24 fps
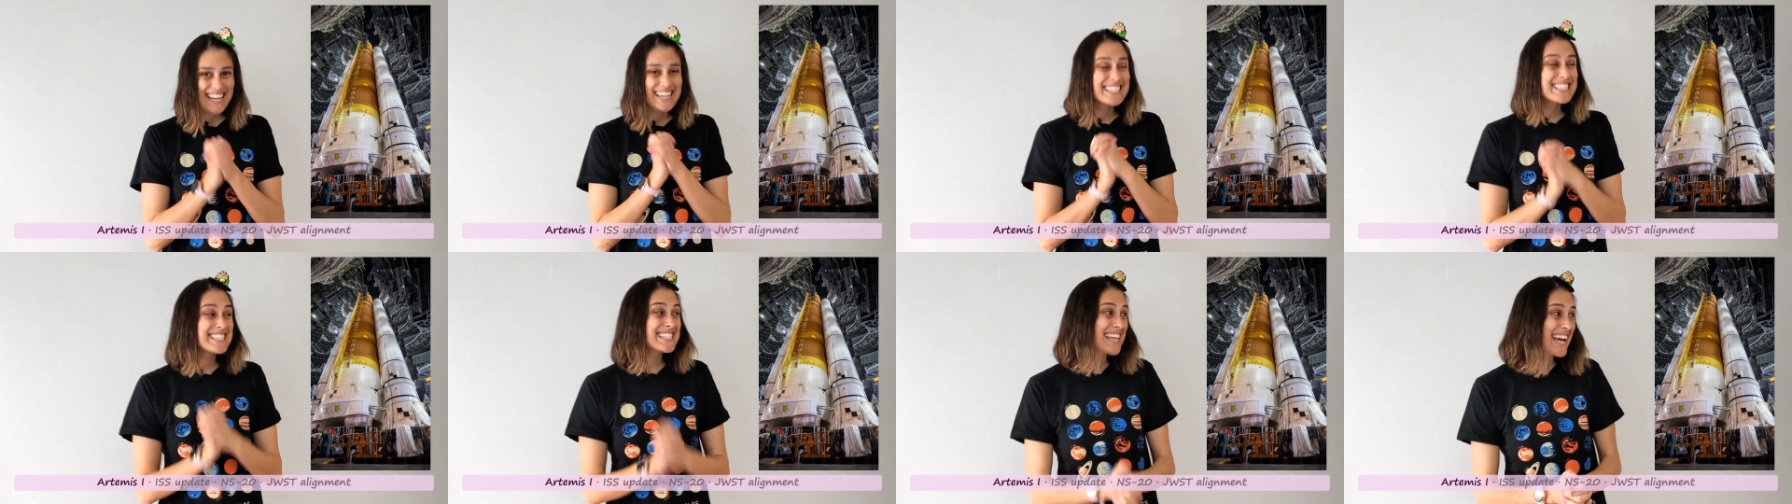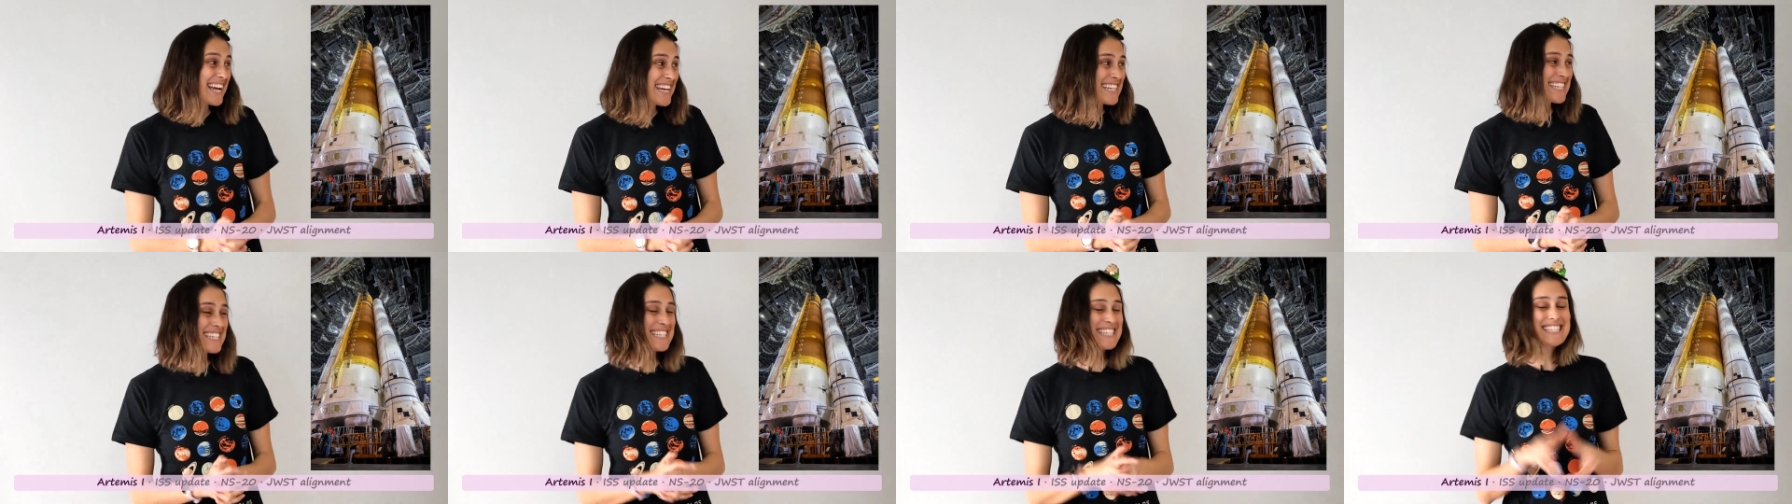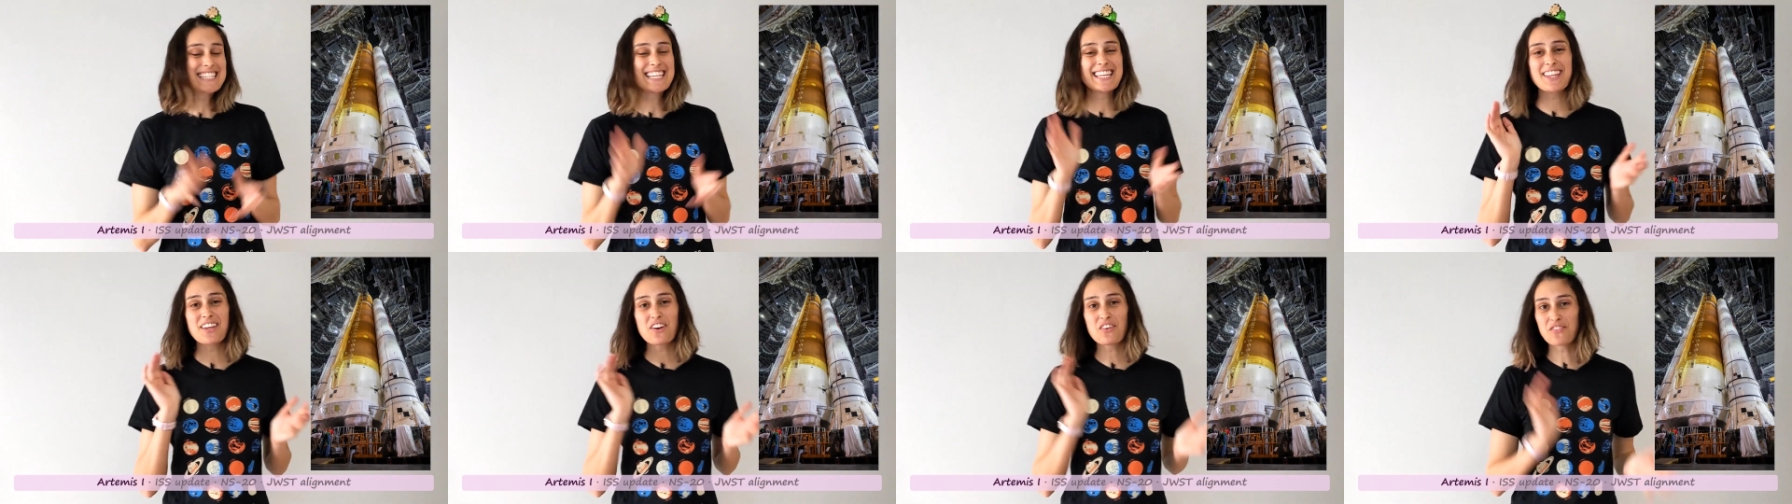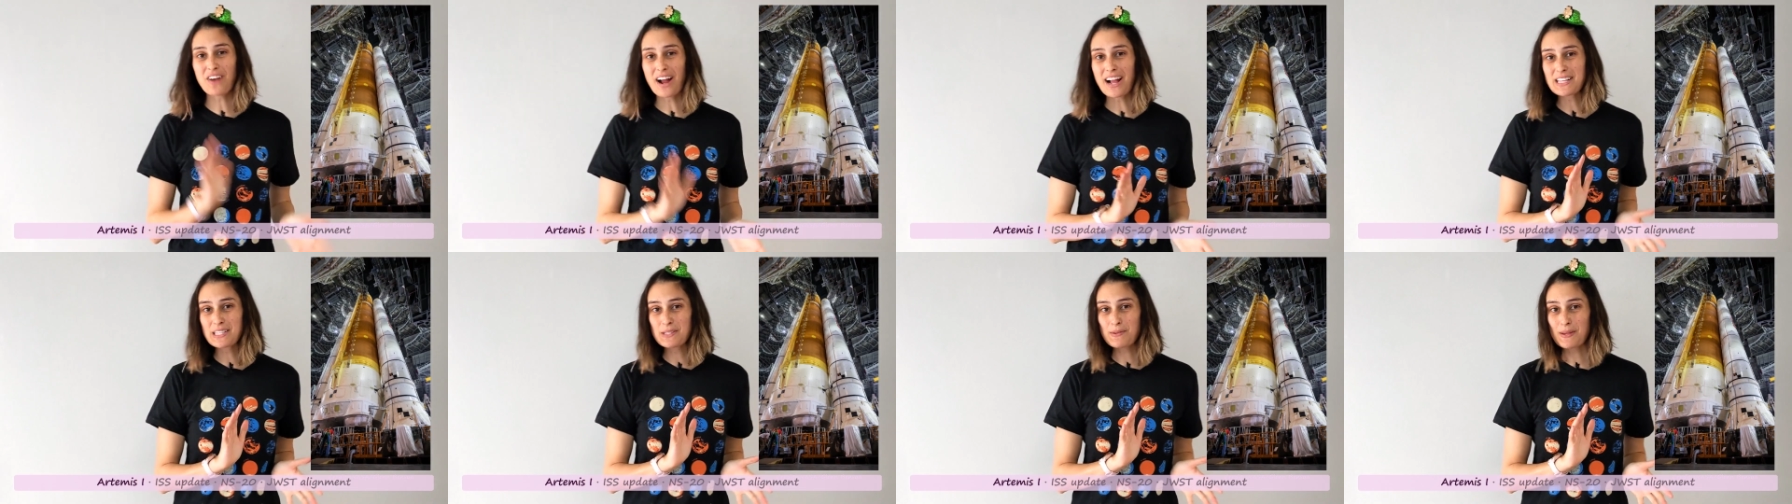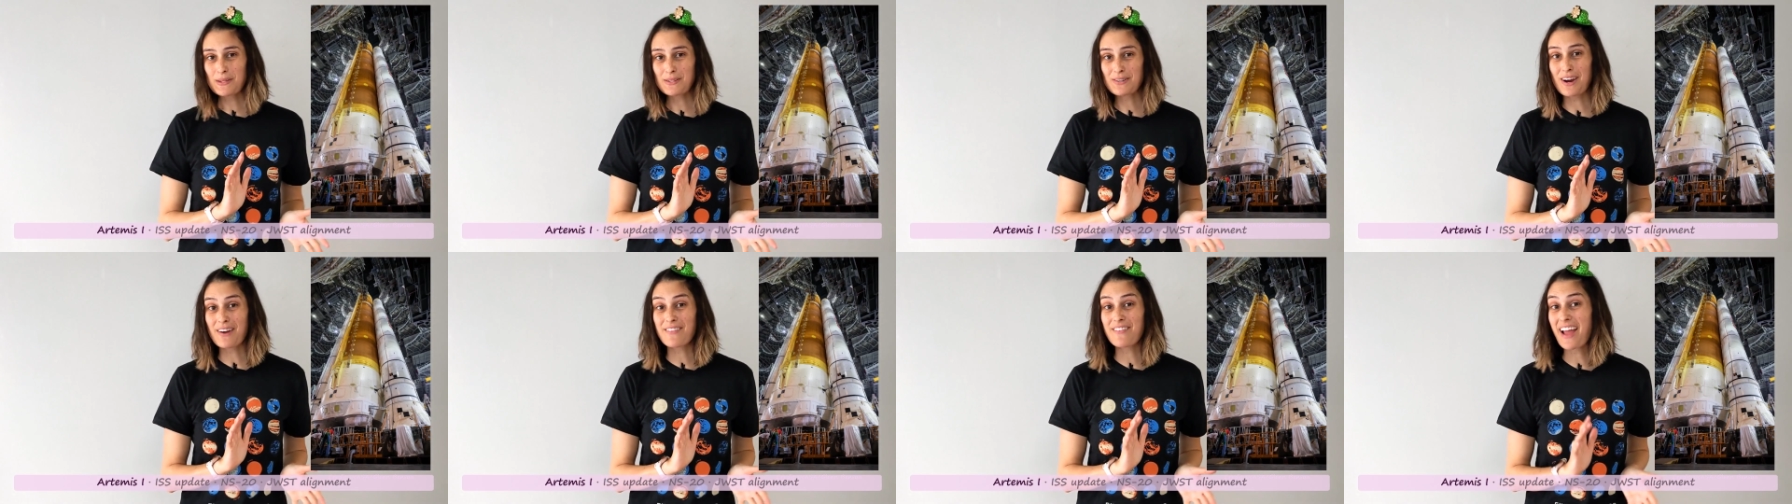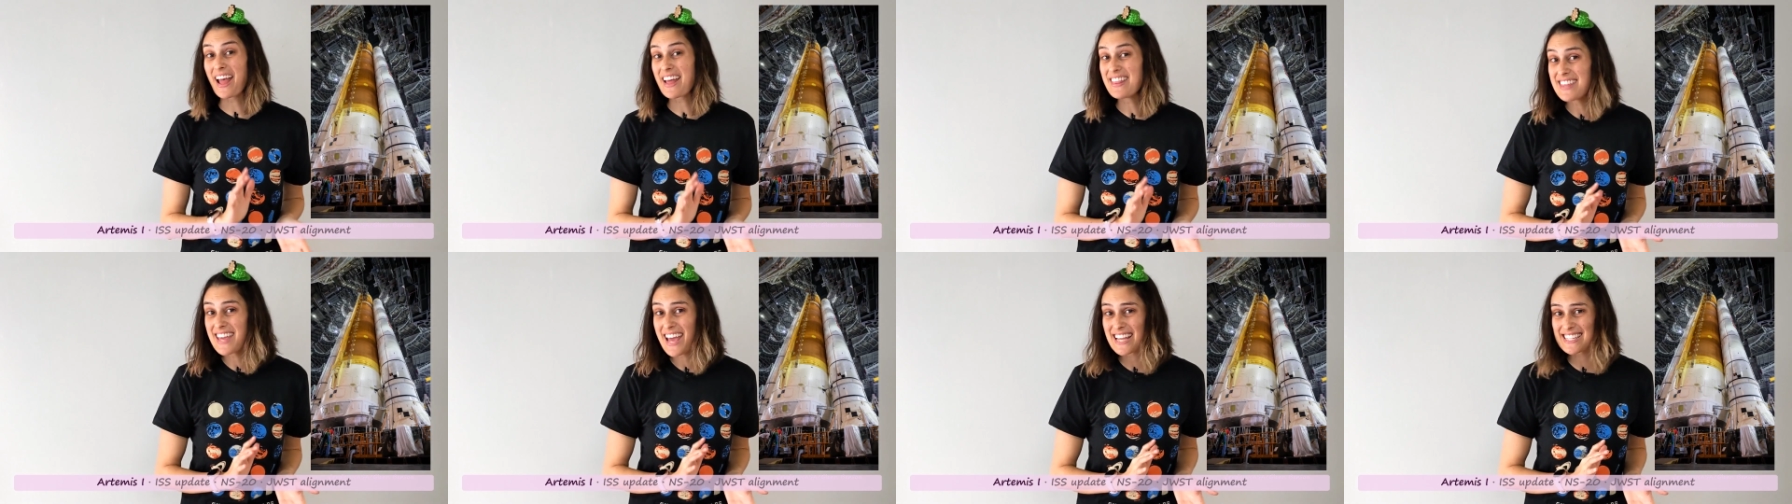Exciting to see the Orion
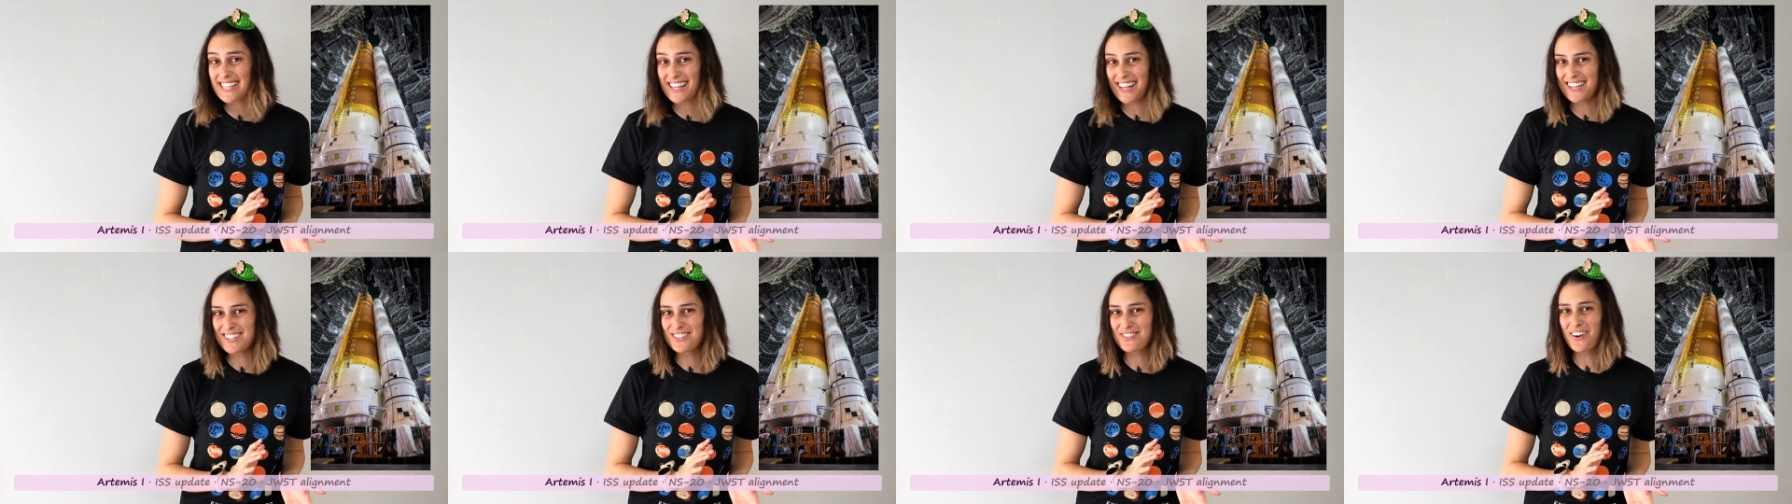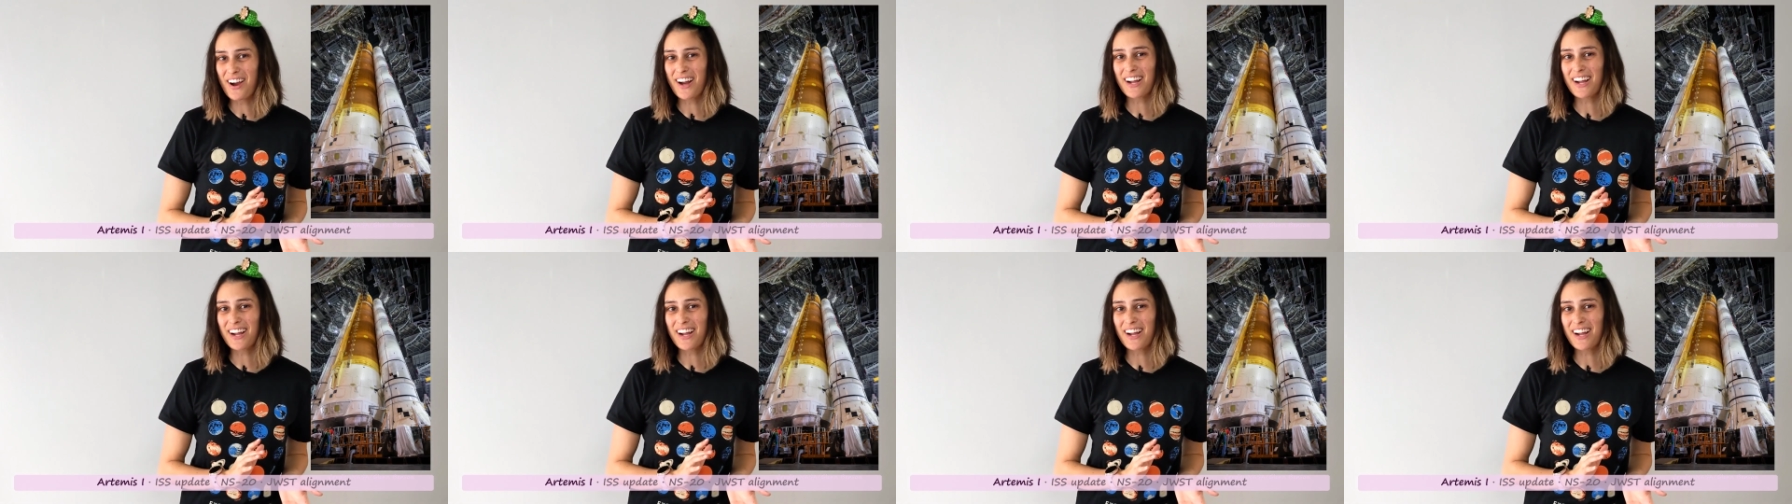spacecraft and the SLS